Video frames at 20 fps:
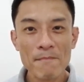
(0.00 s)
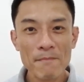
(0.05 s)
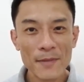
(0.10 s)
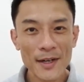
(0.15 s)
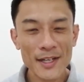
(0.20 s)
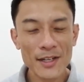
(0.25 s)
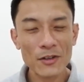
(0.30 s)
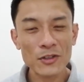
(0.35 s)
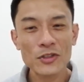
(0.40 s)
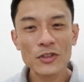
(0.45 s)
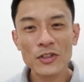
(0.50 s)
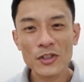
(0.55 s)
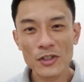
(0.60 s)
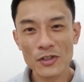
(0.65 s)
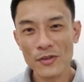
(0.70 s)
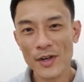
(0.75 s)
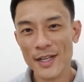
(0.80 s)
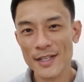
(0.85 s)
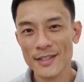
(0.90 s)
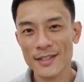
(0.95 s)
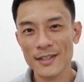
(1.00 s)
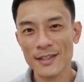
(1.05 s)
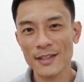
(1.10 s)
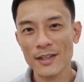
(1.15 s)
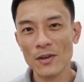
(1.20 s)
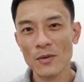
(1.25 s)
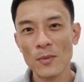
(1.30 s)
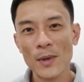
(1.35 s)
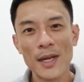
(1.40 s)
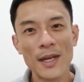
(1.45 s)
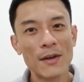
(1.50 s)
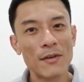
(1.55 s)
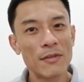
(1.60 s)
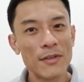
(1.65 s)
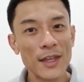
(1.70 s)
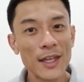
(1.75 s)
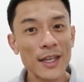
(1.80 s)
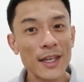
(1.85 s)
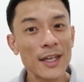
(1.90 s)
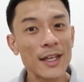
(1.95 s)
But he also corrects their way of
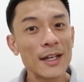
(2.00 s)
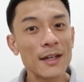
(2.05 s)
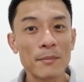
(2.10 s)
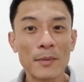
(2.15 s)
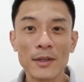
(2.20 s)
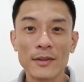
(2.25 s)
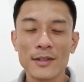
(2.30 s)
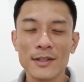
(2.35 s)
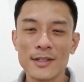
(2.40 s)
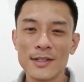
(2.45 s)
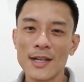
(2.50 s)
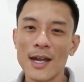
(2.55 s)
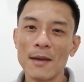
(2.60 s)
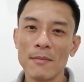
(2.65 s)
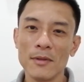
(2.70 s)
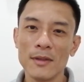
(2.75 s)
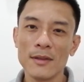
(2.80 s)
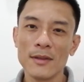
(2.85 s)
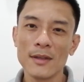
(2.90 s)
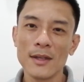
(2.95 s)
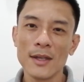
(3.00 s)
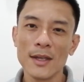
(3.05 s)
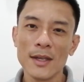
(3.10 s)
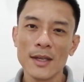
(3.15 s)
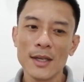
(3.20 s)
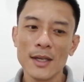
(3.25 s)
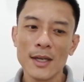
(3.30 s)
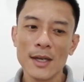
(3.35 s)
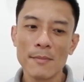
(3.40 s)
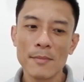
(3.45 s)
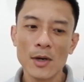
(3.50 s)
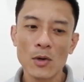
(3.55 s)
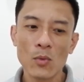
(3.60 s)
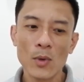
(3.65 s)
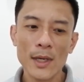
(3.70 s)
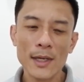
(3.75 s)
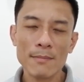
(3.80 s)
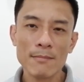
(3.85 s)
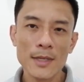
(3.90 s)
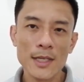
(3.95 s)
thinking about the Sabbath, about
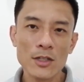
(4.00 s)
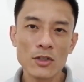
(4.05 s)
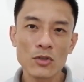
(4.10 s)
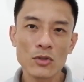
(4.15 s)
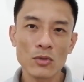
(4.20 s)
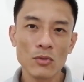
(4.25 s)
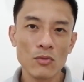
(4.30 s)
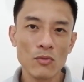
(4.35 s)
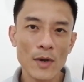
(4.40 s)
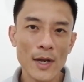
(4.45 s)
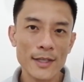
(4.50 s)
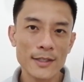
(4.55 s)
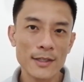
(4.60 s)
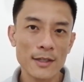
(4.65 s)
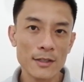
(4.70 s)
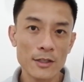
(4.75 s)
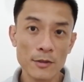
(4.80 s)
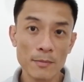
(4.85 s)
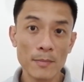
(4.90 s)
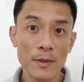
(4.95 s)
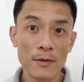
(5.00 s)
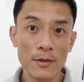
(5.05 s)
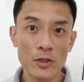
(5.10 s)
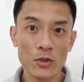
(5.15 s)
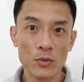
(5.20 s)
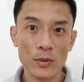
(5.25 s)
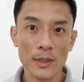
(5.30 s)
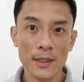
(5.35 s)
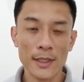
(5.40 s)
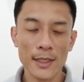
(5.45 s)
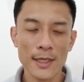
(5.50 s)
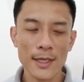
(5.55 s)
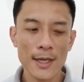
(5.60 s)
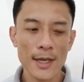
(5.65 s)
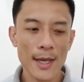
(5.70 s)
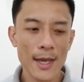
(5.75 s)
what it means to rest spiritually.